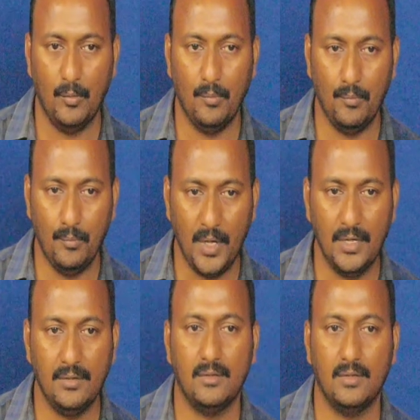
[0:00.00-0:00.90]

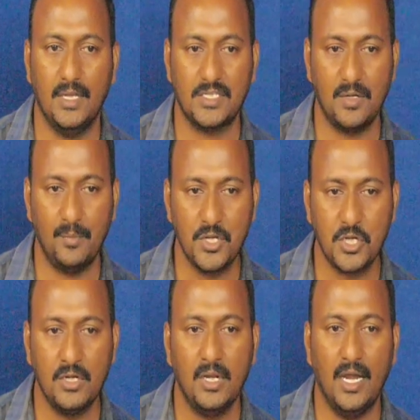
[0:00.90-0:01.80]
mean
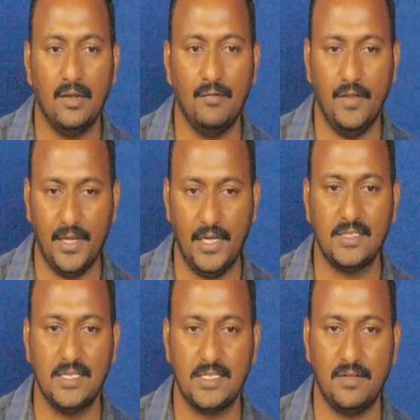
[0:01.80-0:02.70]
estimation and variance
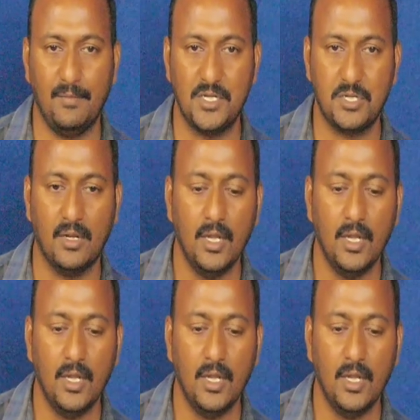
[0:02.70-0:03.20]
estimation.